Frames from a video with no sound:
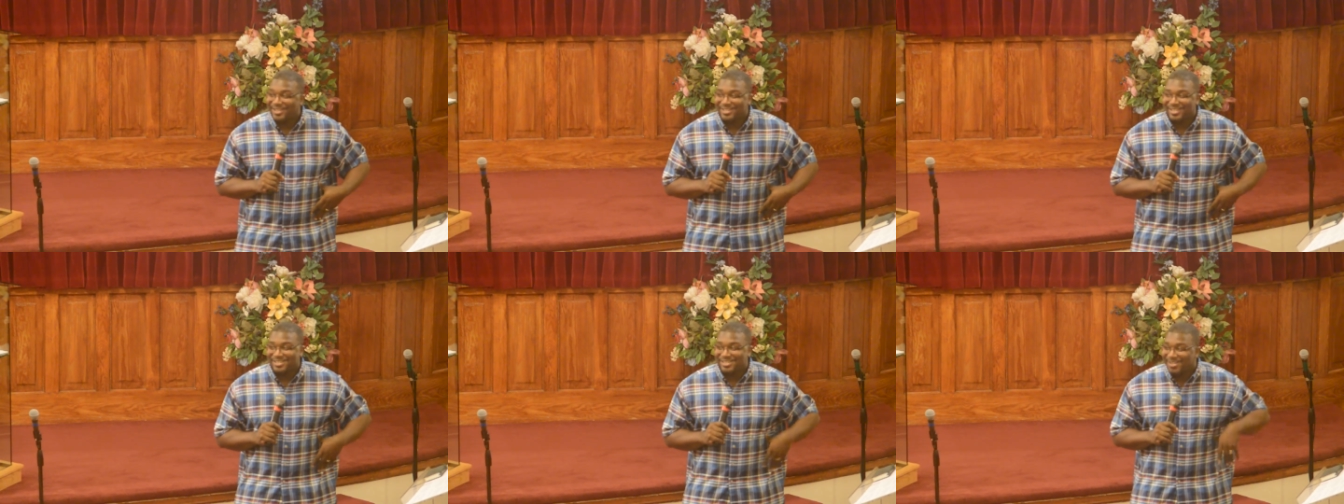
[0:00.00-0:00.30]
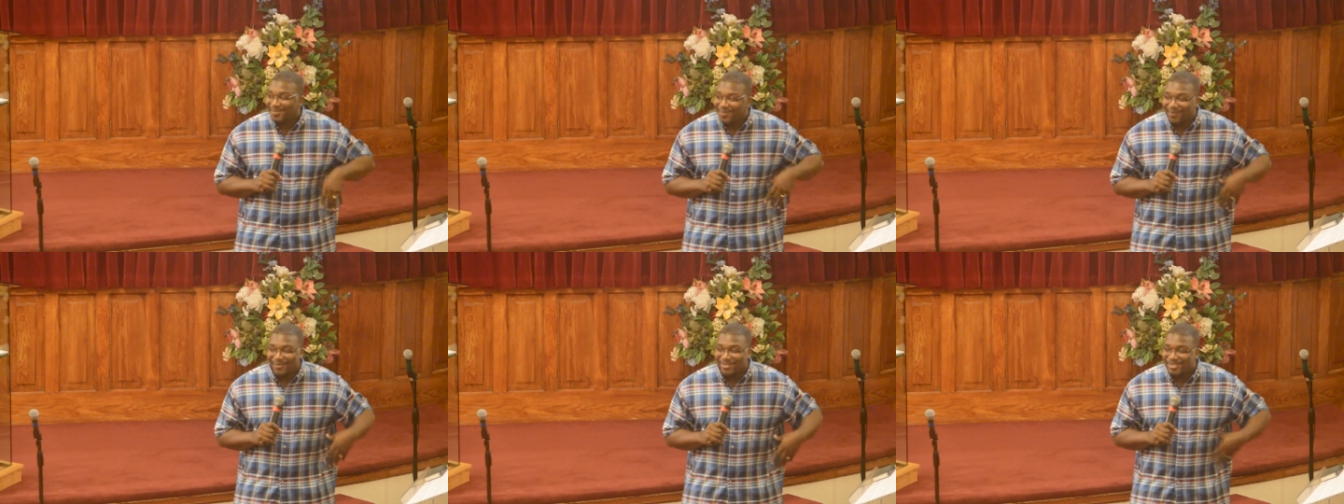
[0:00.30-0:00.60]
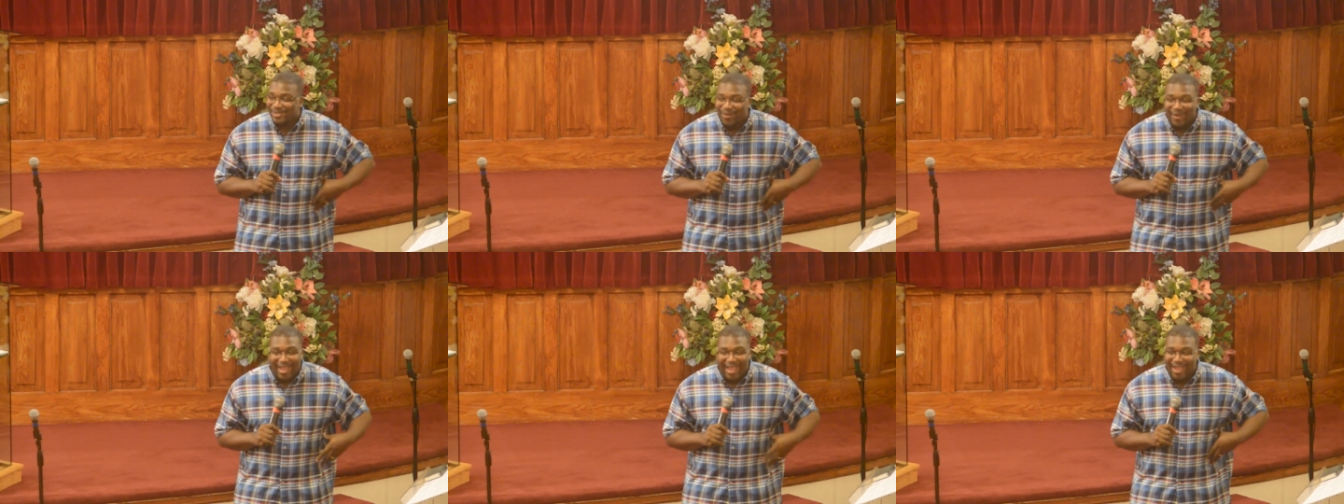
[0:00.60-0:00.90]
Now, some of us
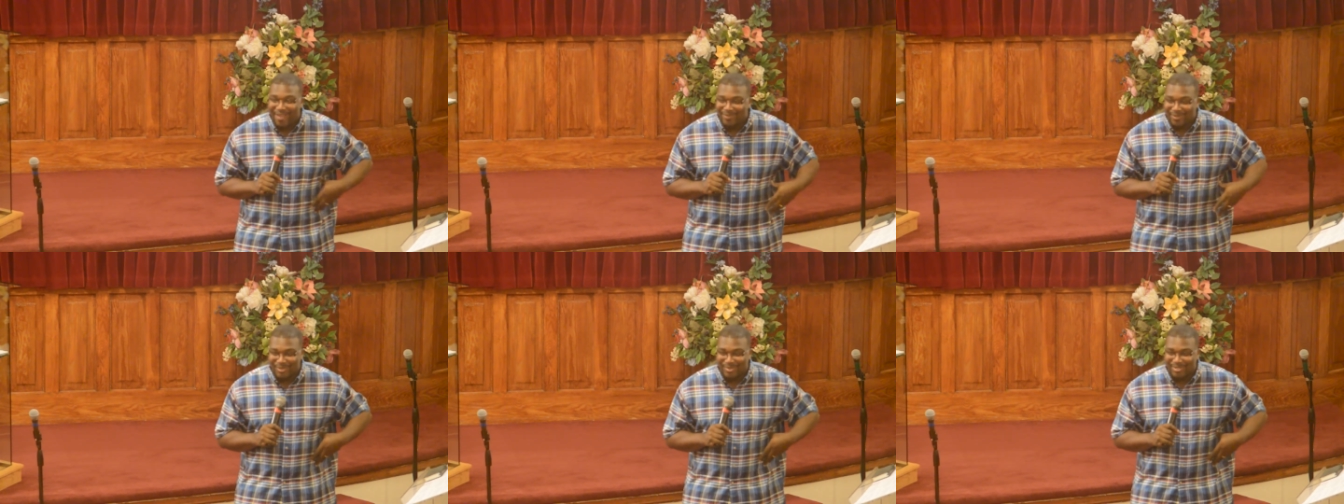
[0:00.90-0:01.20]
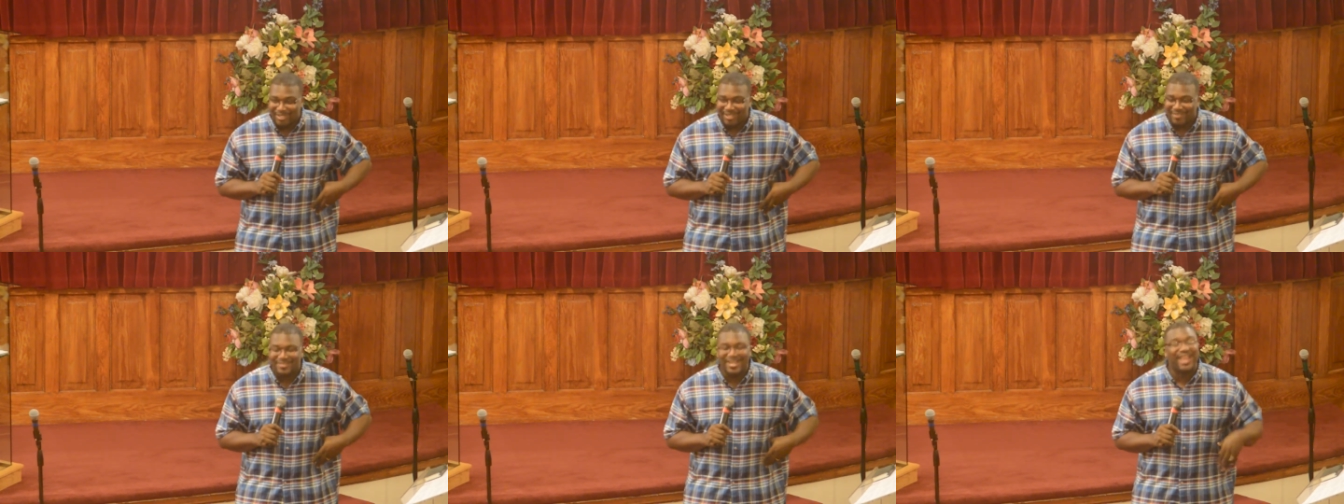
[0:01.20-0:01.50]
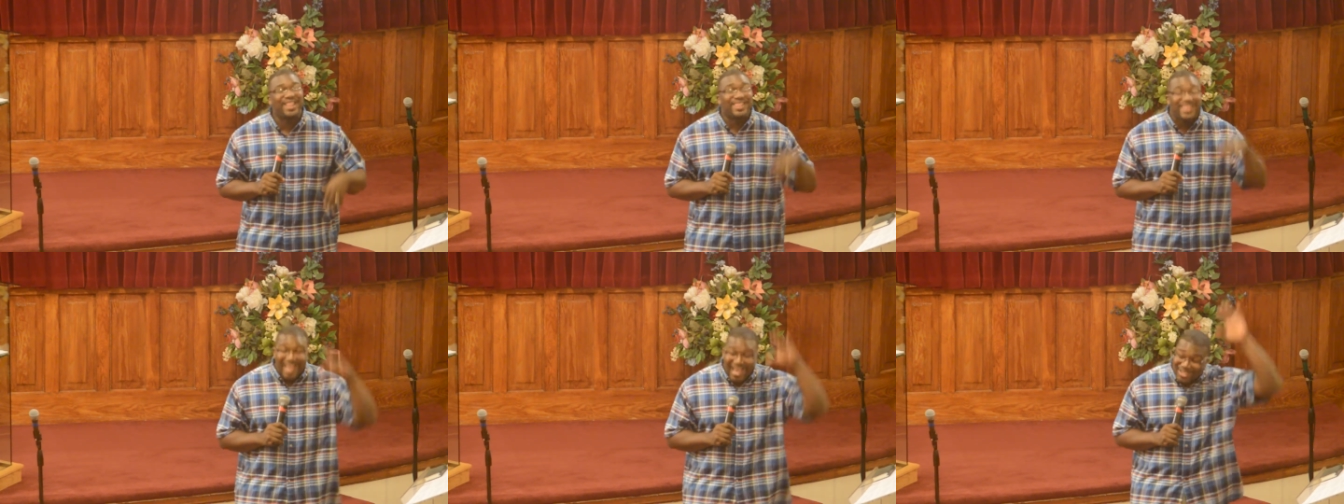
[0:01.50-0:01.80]
don't have those gifts,
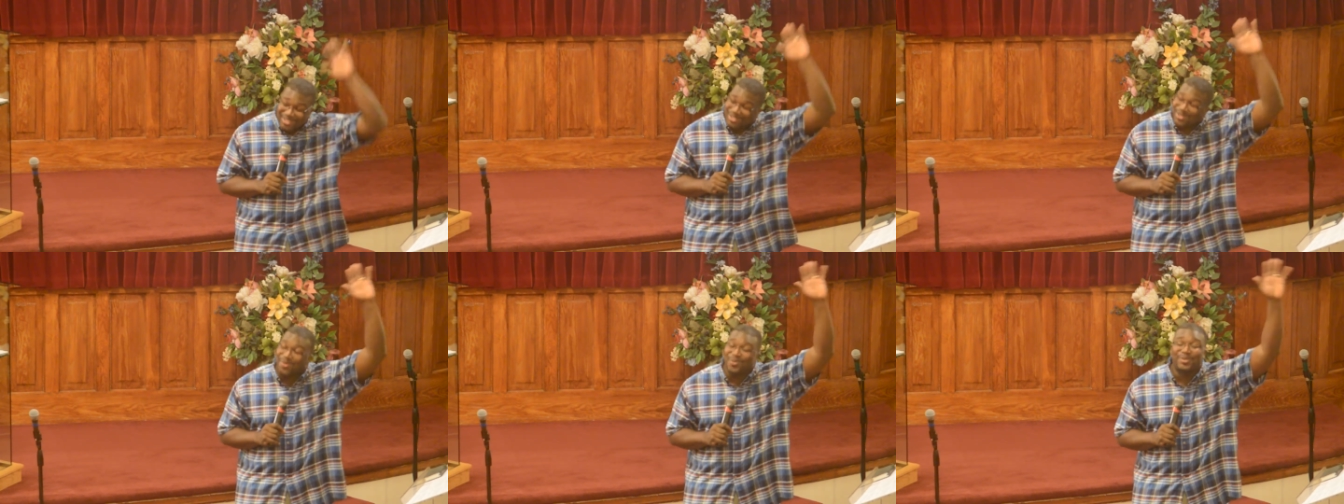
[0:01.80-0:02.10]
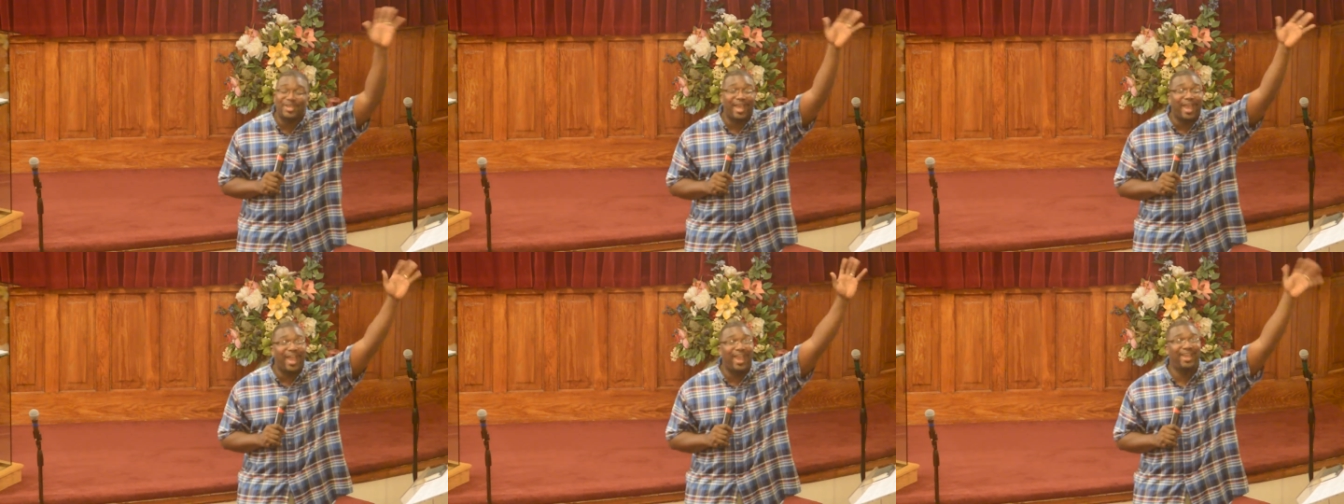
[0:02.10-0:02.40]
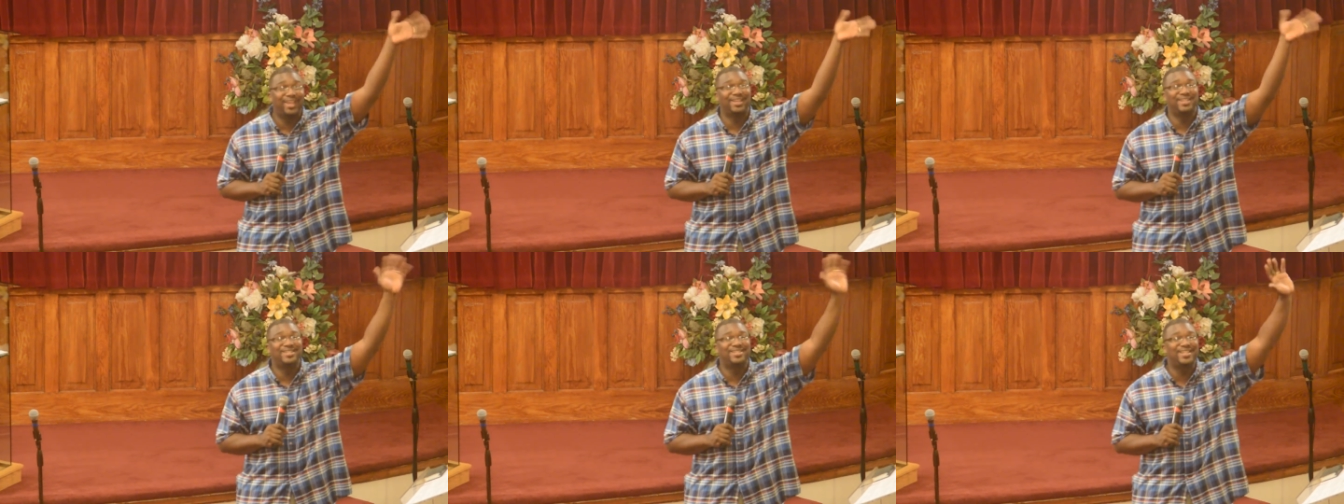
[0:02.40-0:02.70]
and that's okay
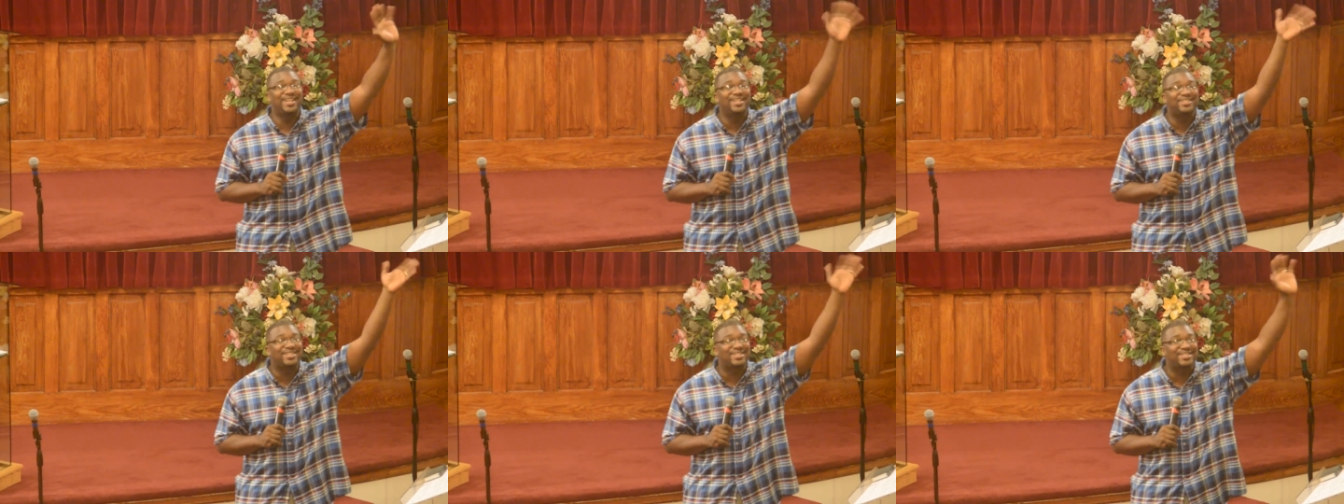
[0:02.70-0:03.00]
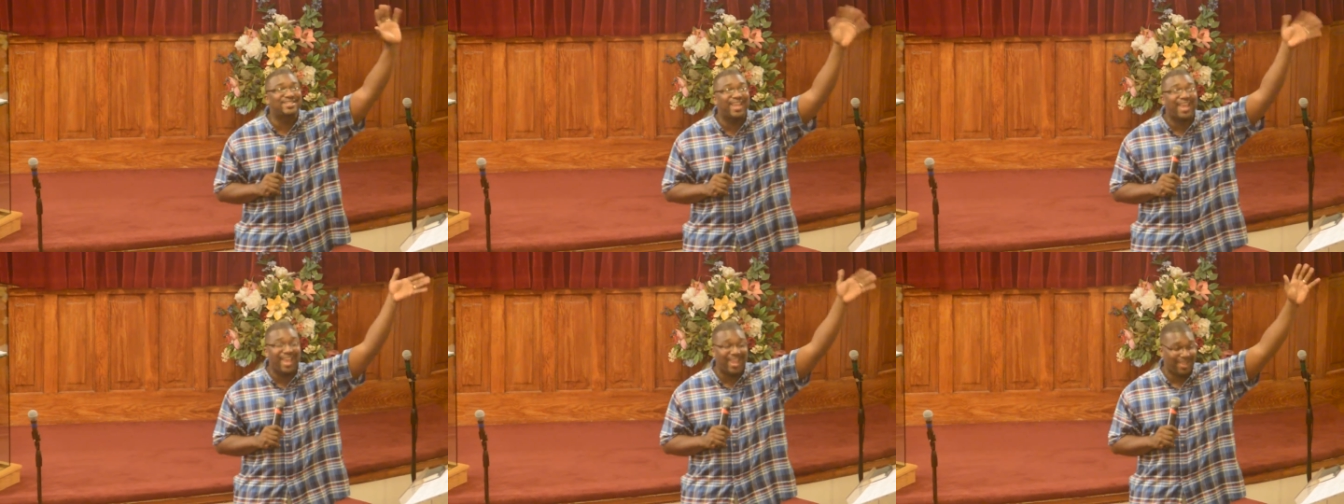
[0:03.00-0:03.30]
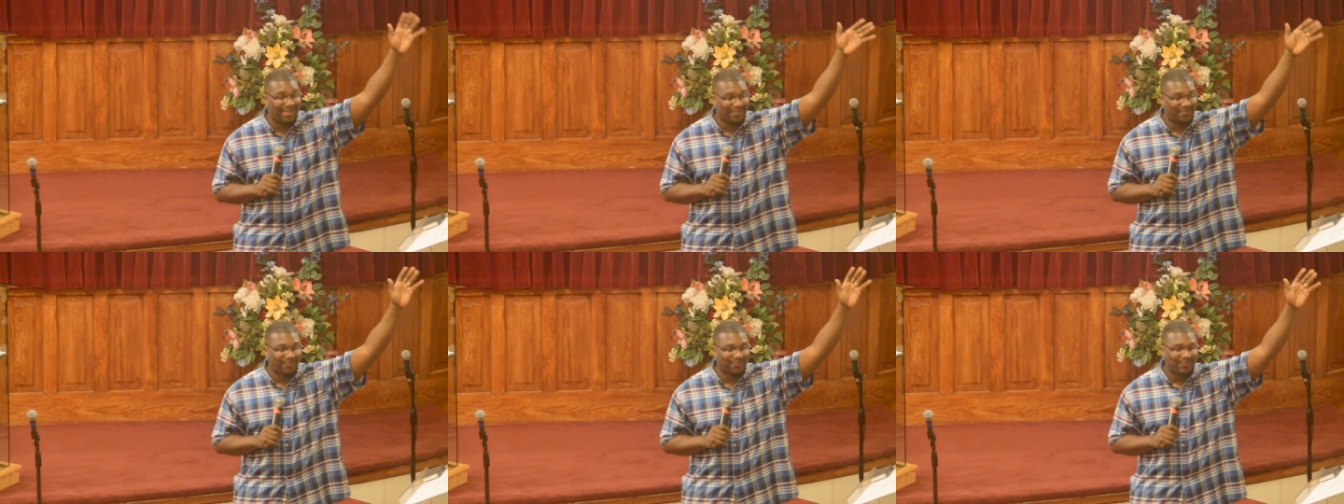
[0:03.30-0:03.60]
in Jesus'
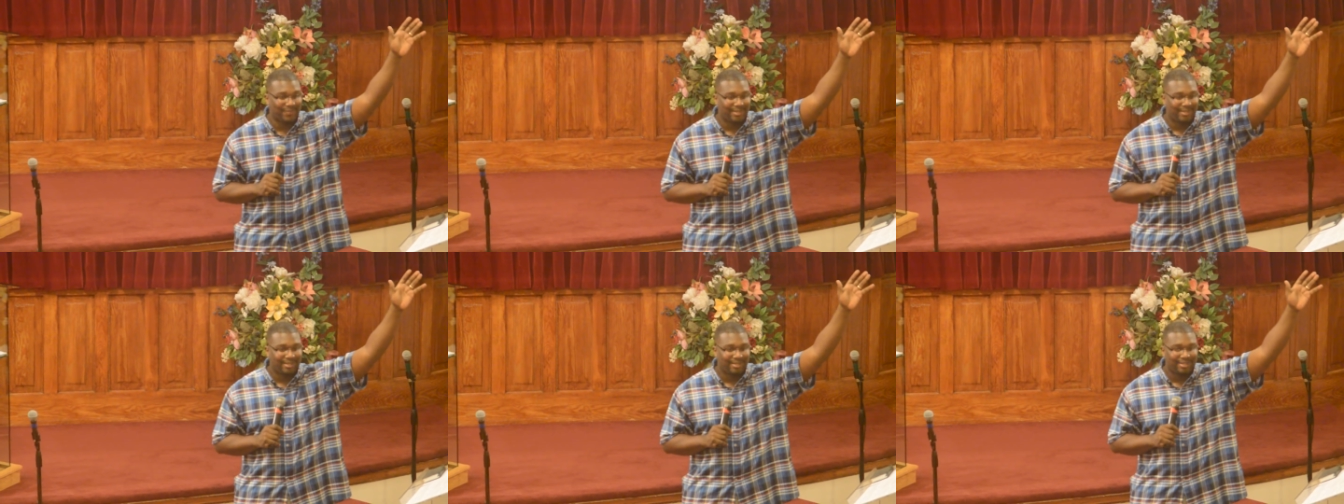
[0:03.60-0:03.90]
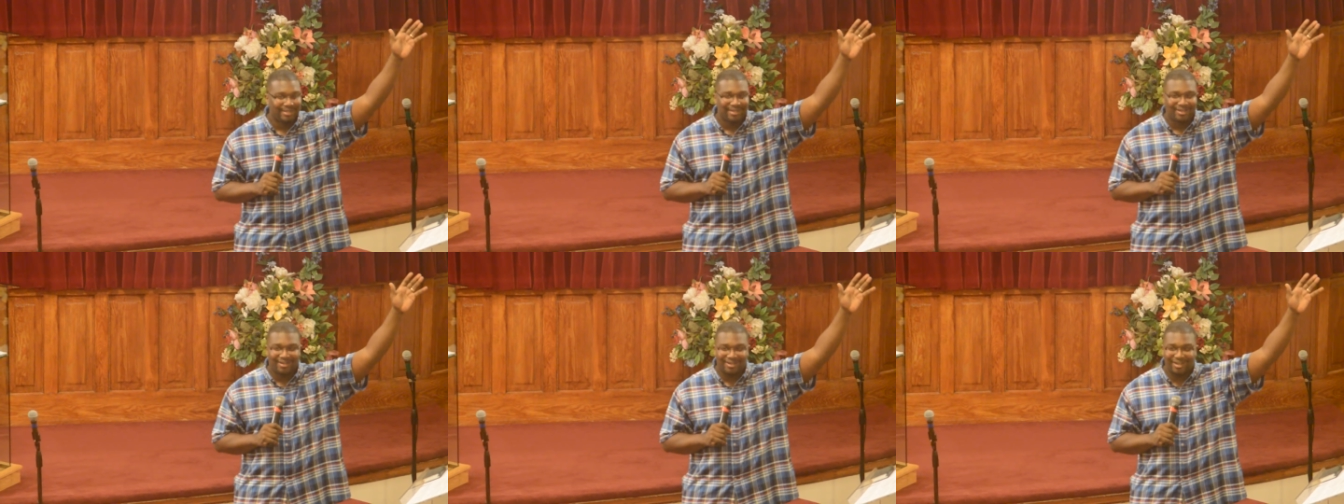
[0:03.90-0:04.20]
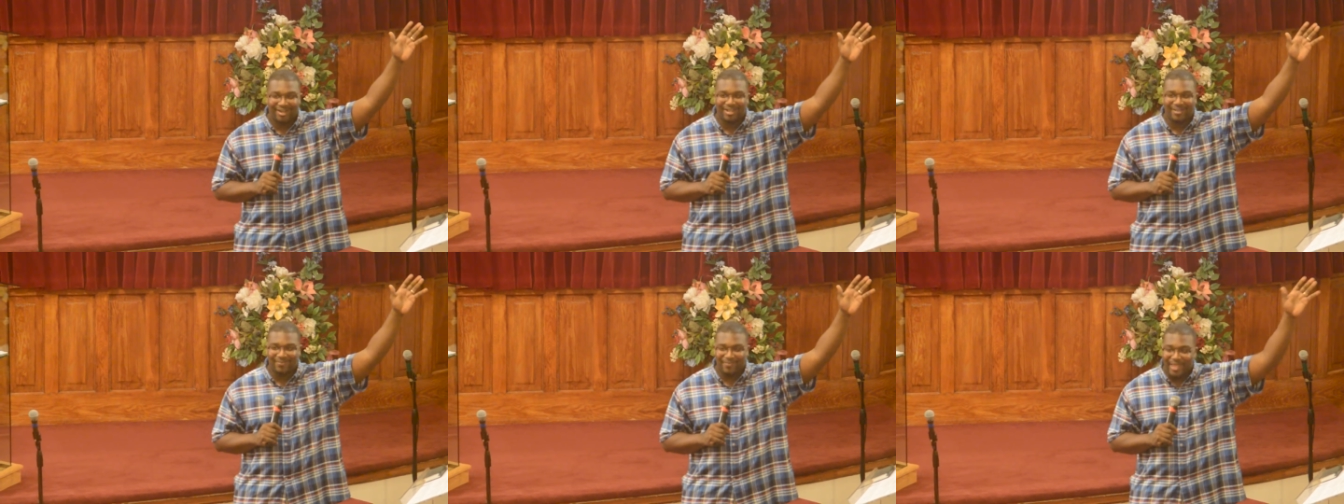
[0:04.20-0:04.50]
name
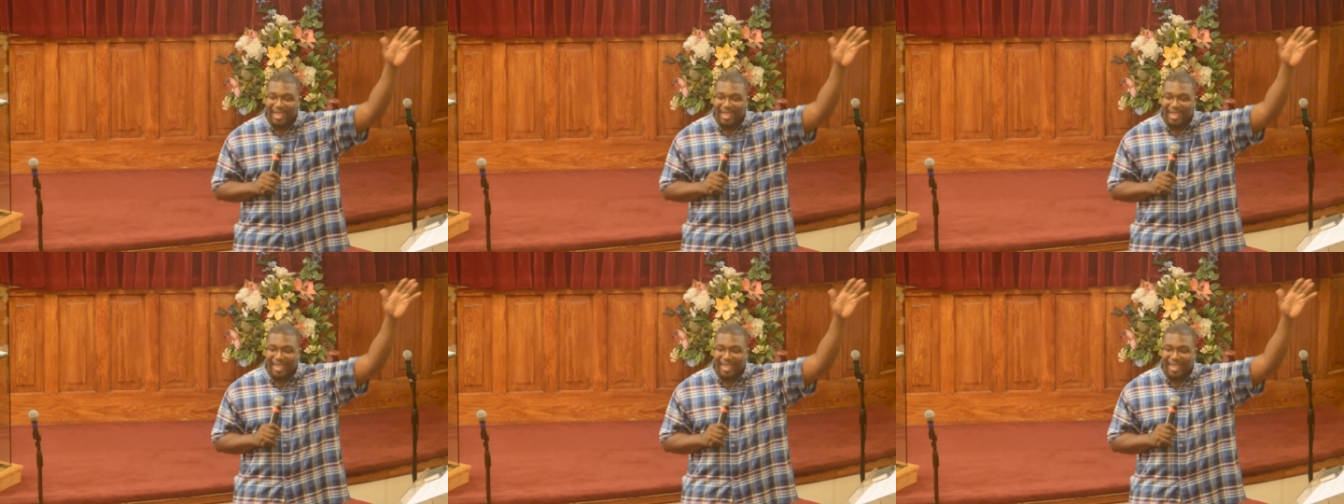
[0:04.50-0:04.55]
right?